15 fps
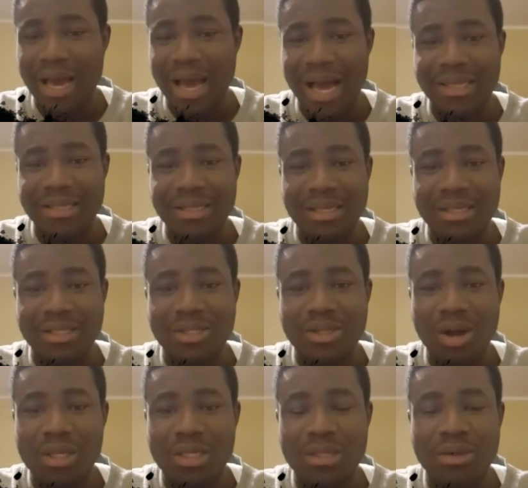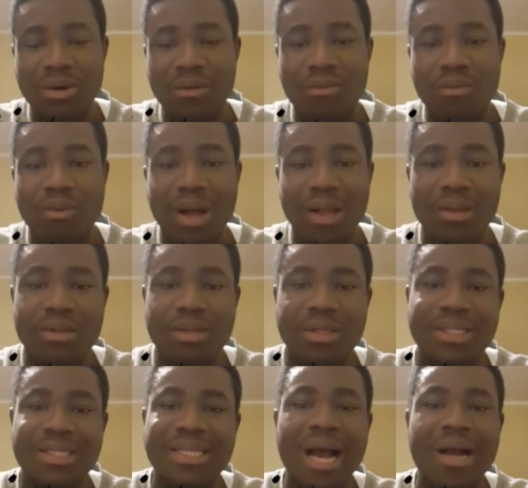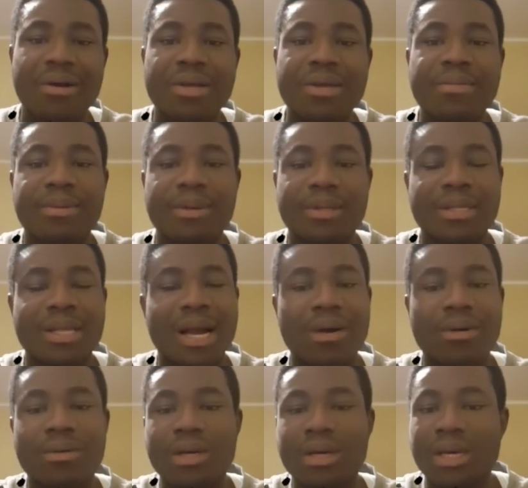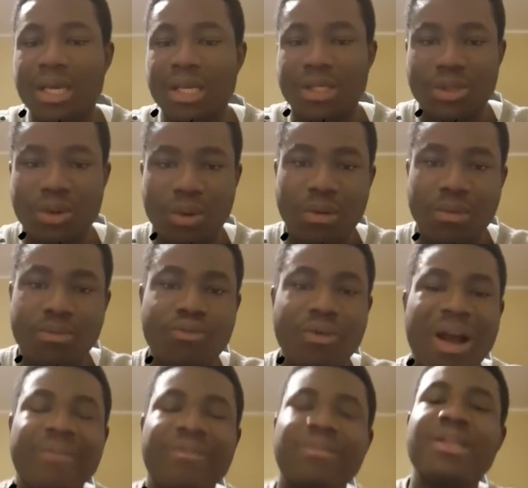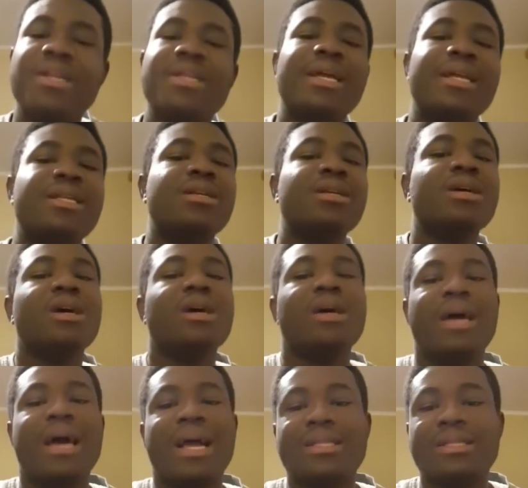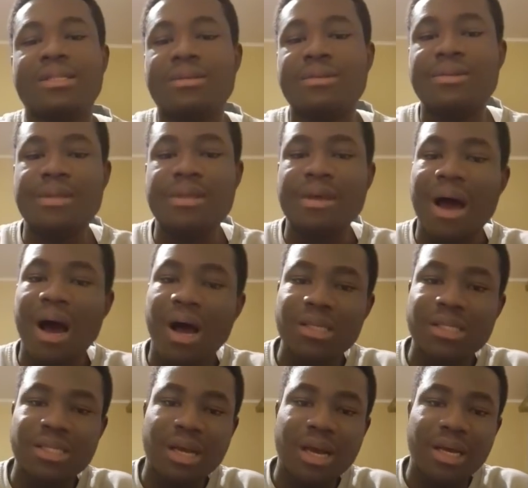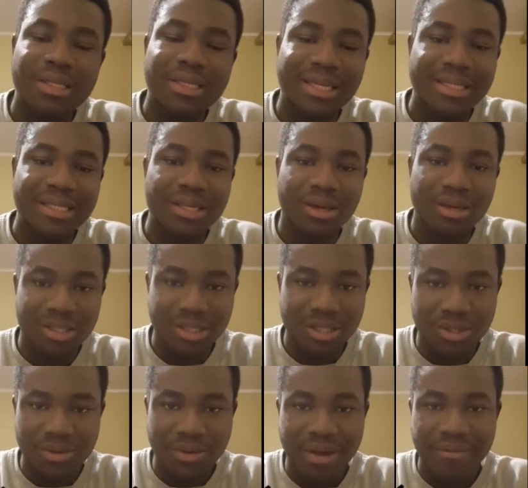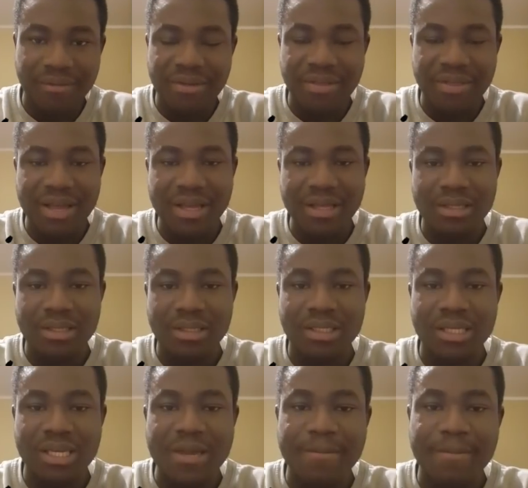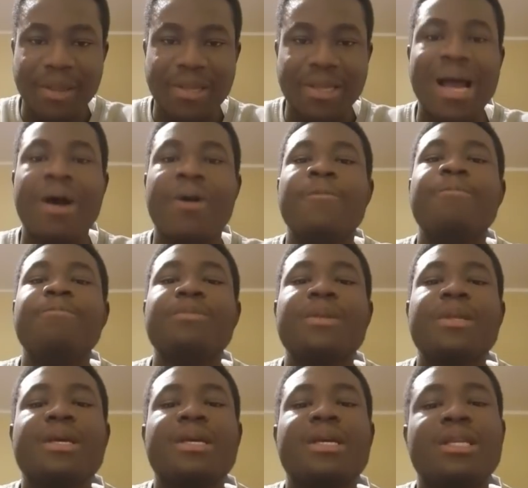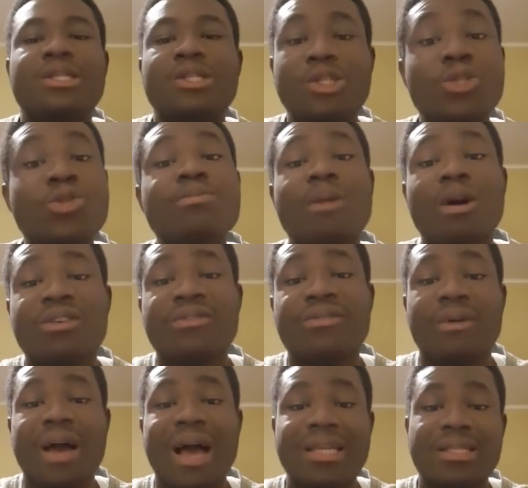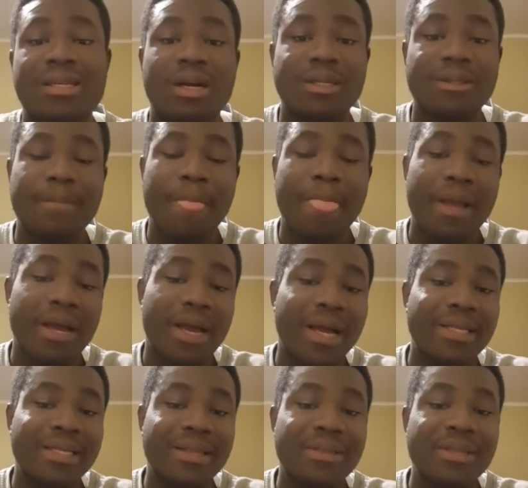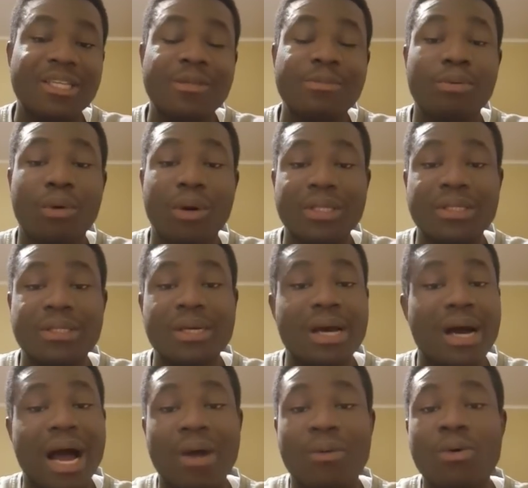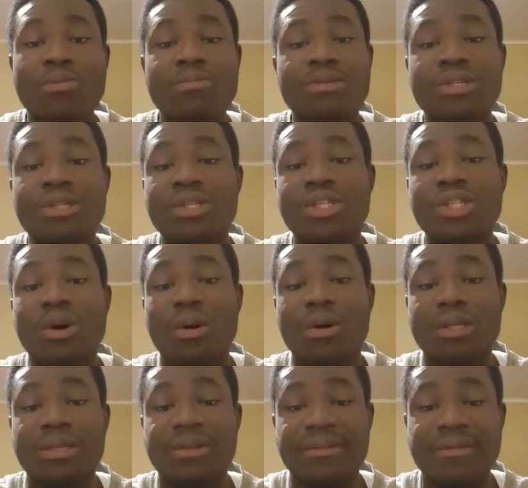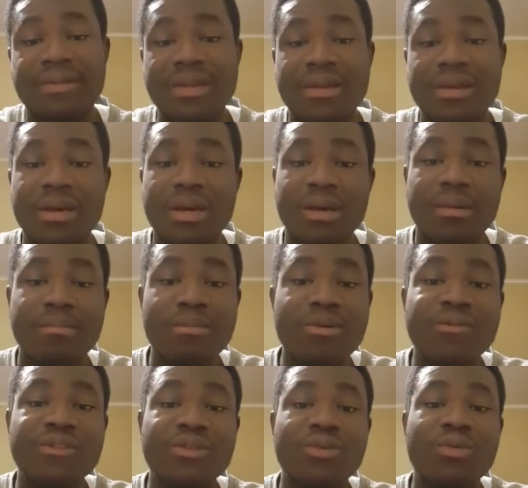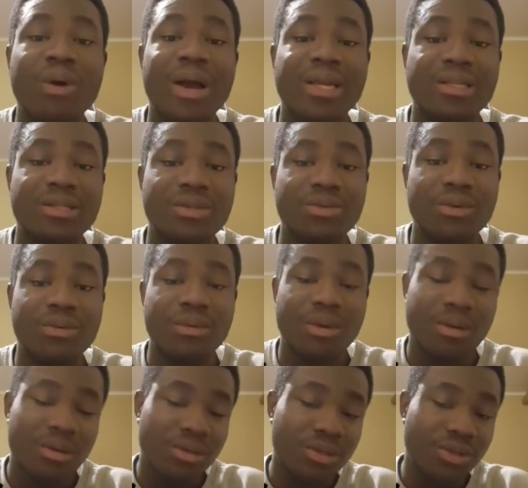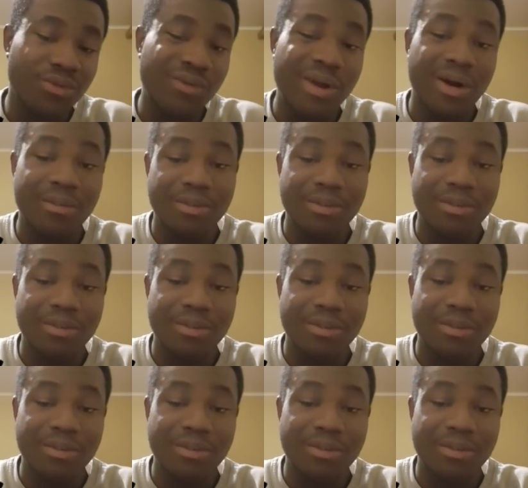And it started off well on the Sarri, but now it's all unraveling, and Hazard has got to do everything, the team, and now it's too much for Hazard. And at this point, I won't be shocked if he moves away to Real